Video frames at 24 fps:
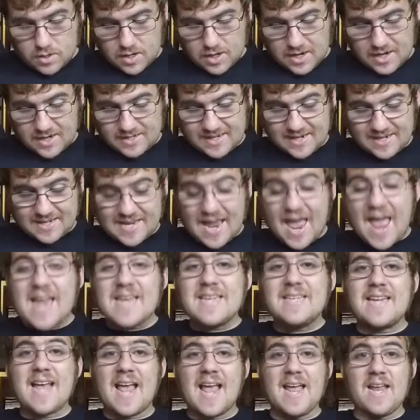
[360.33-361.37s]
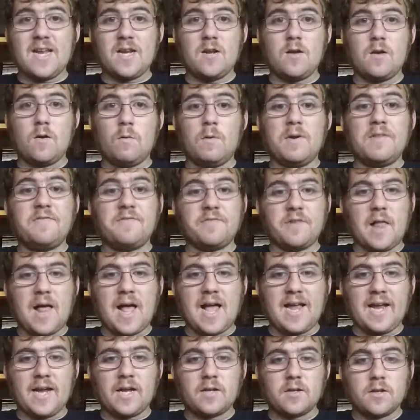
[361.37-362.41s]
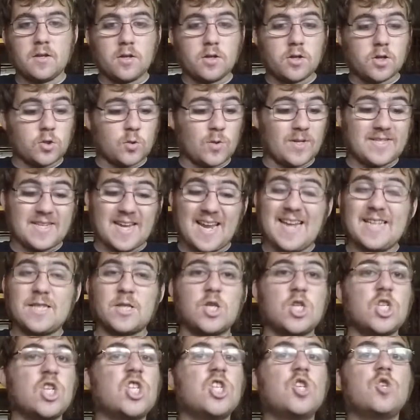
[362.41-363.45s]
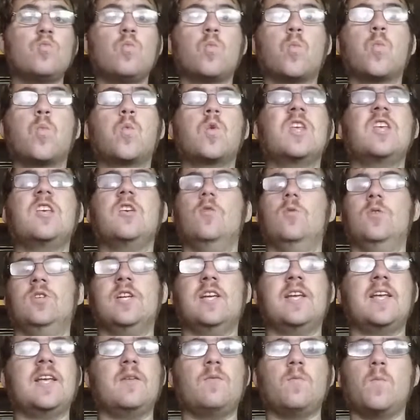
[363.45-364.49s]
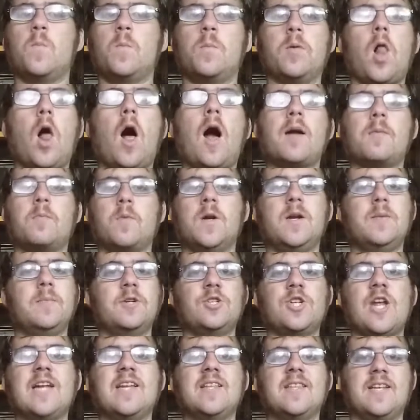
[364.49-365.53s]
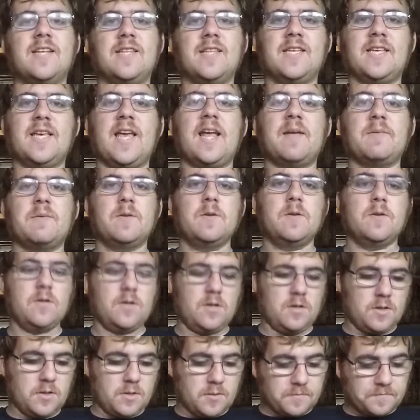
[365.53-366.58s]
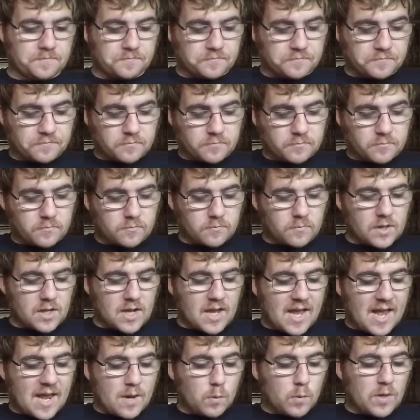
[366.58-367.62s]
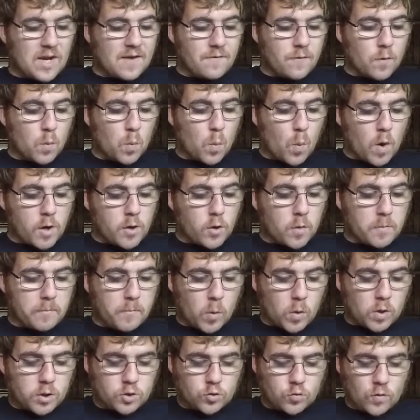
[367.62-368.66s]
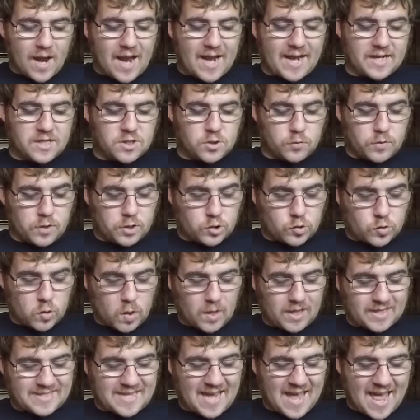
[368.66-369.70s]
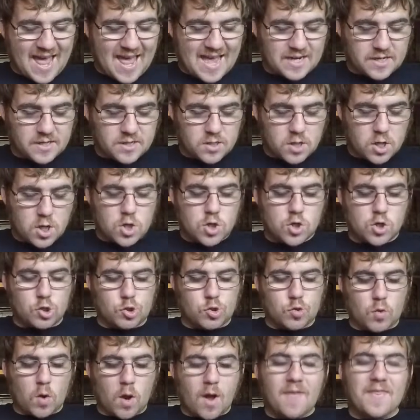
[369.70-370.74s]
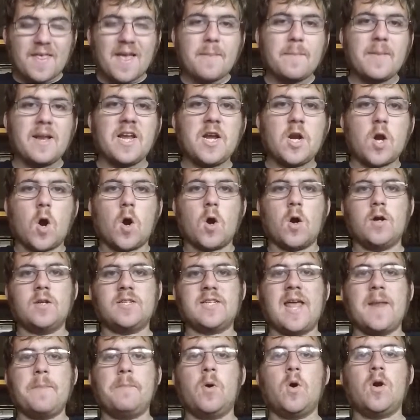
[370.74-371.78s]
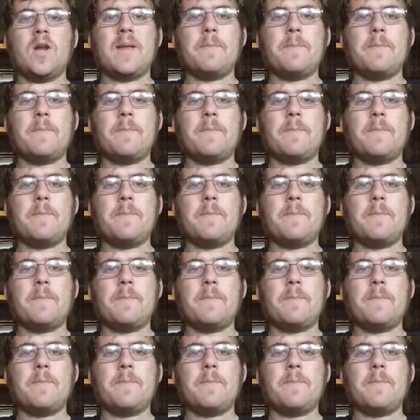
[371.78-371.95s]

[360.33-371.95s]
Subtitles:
it is a 10/10 with flying, so it's huge. It can block pretty much anything in the game. And whenever 1 or more dragons you control attacks, draw that many cards and